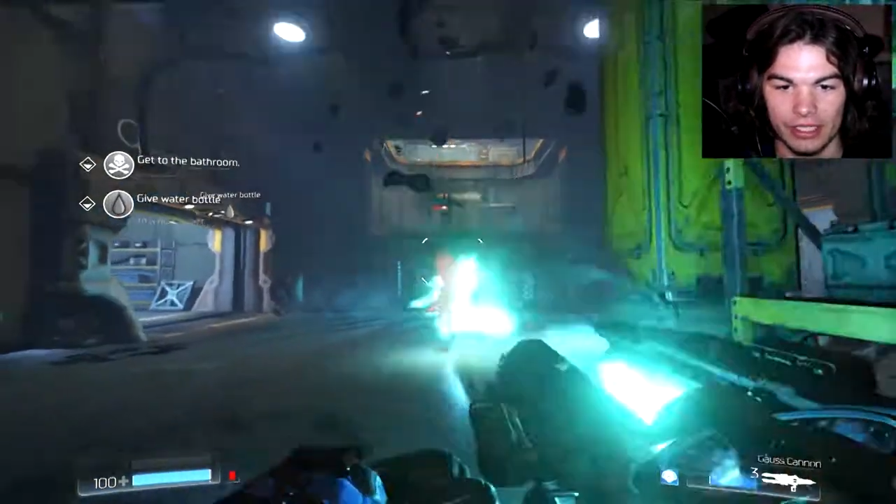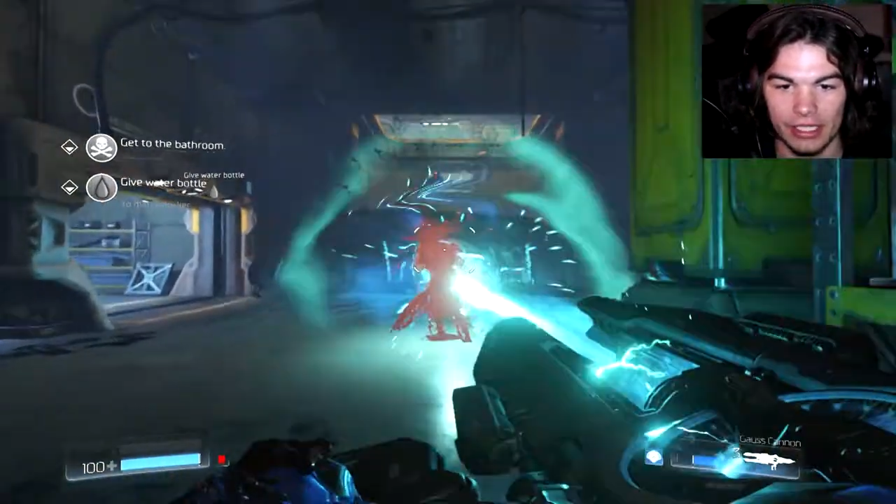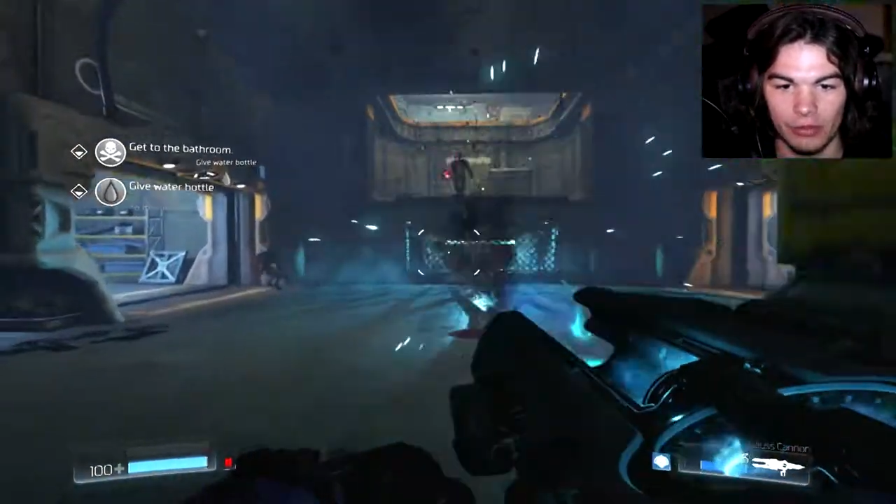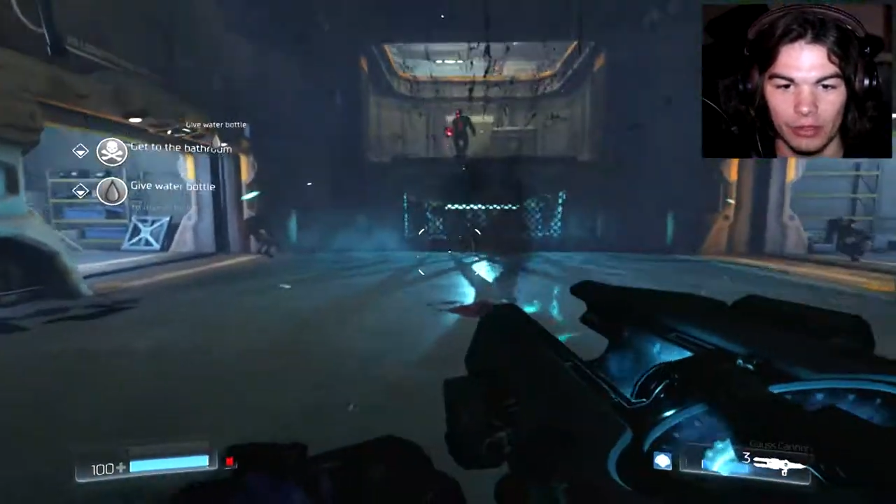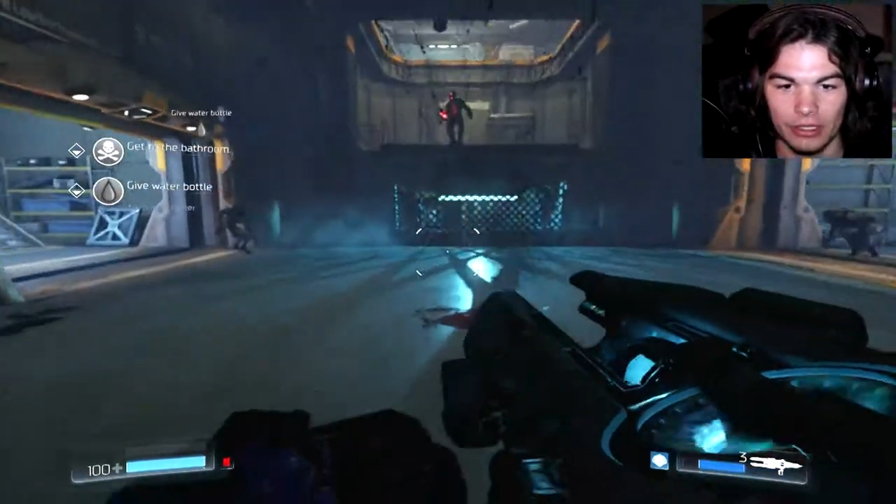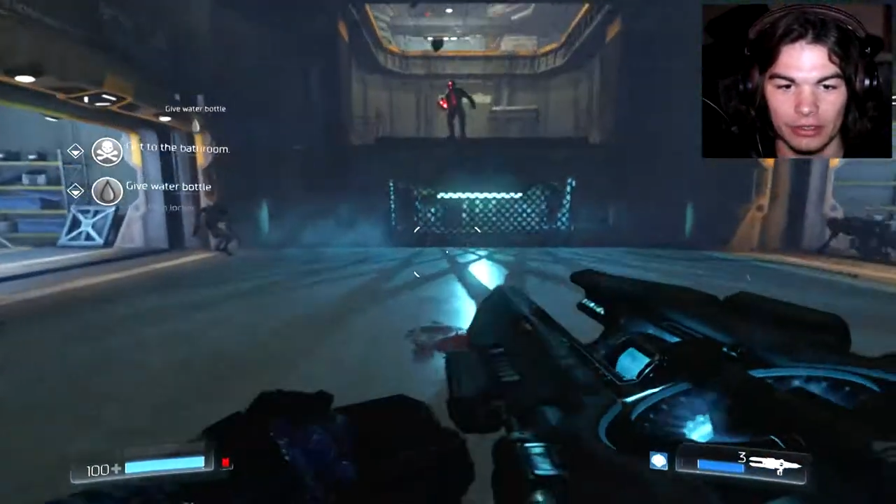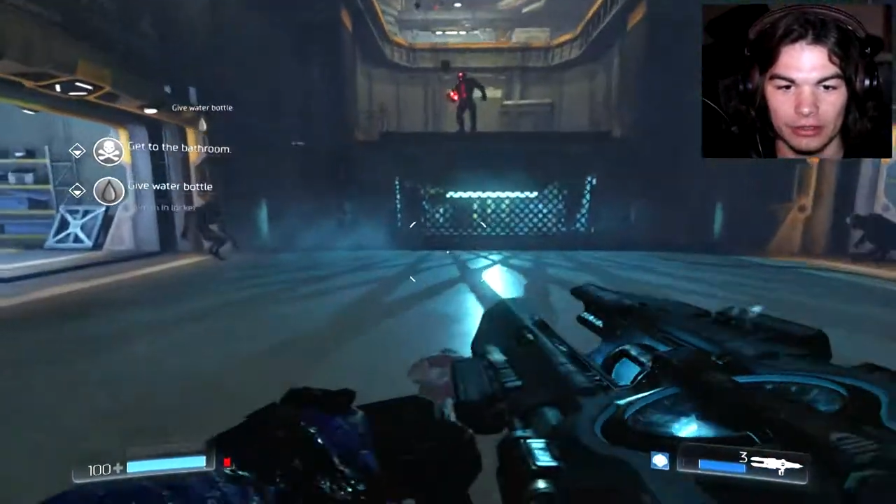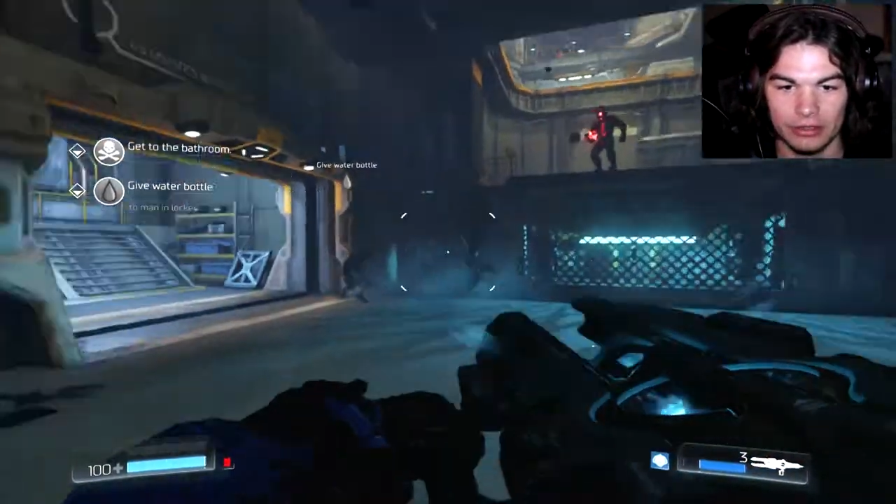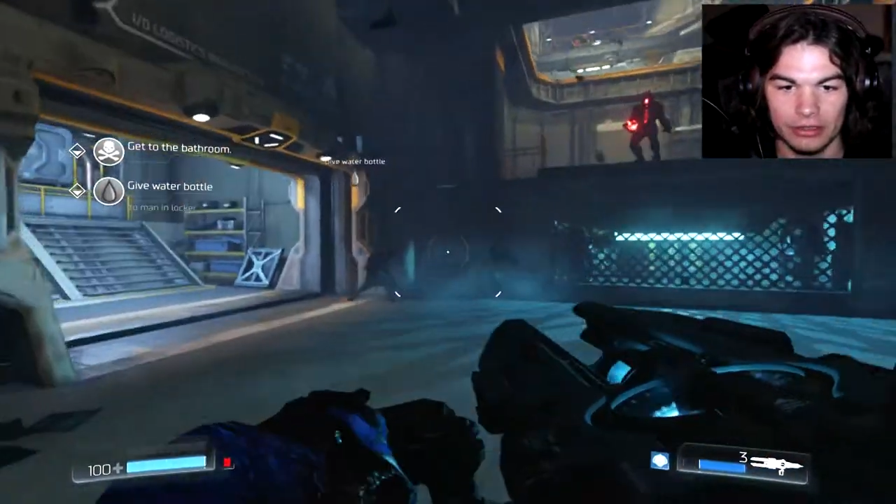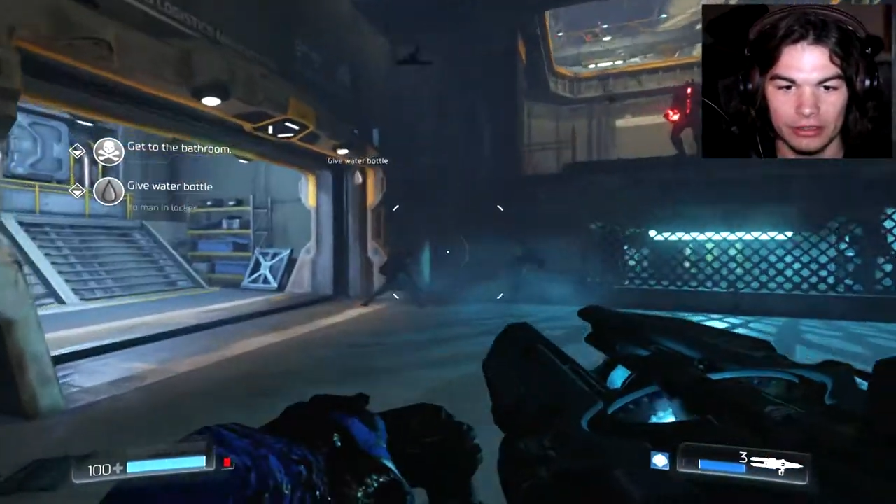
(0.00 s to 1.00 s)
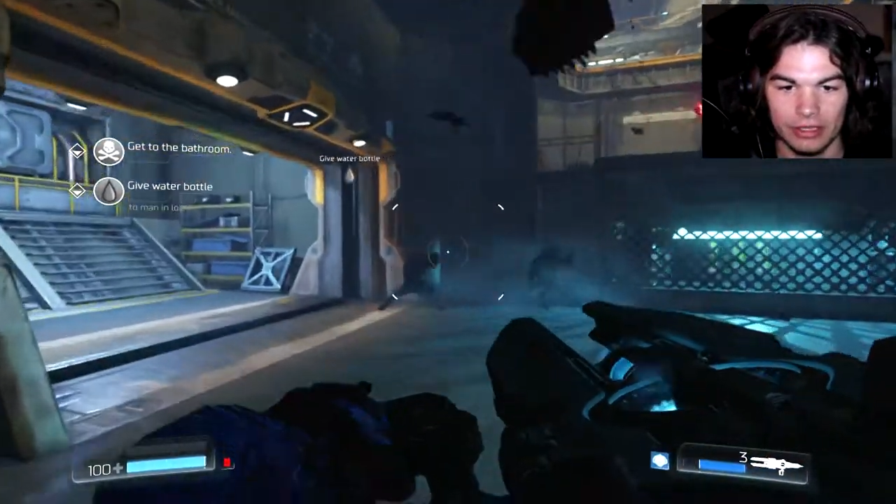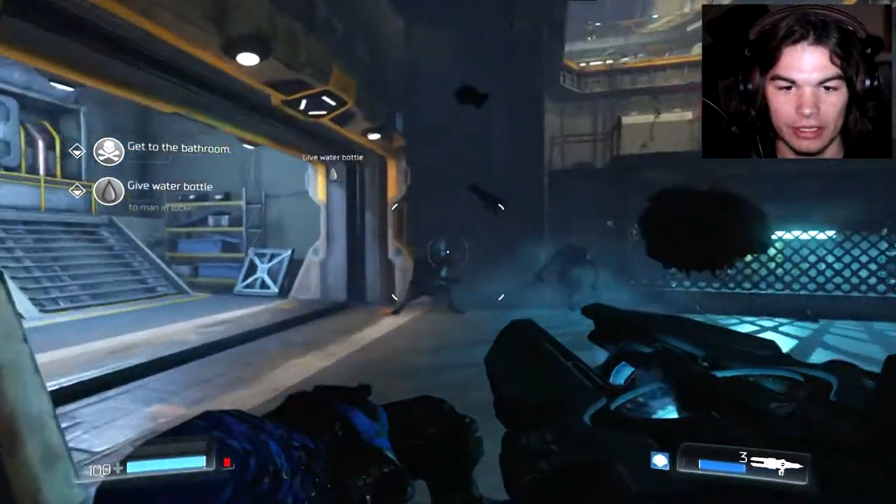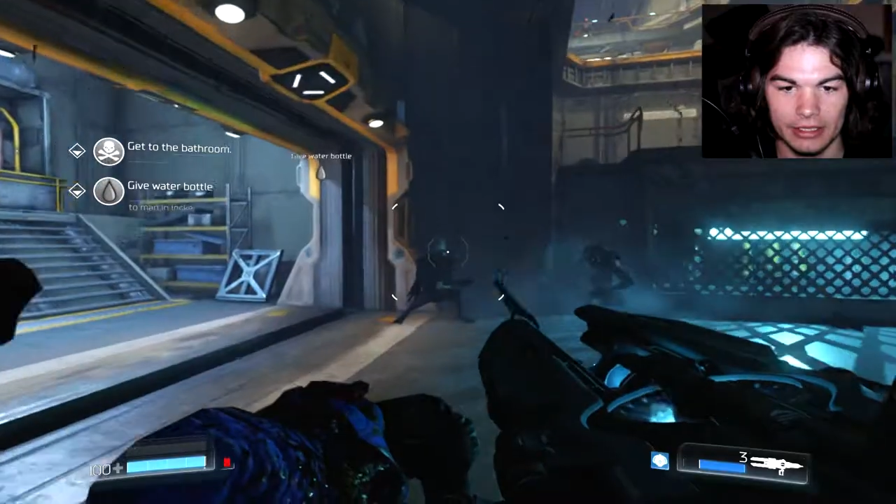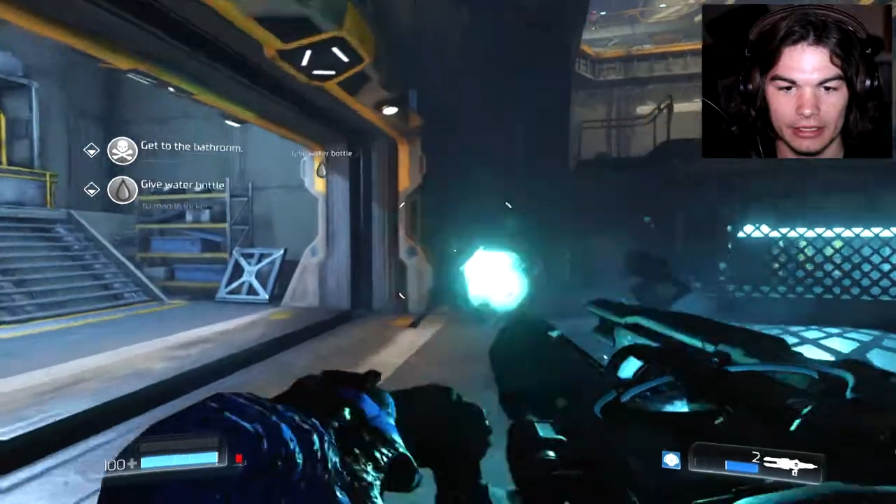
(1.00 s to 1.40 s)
Yeah, well, I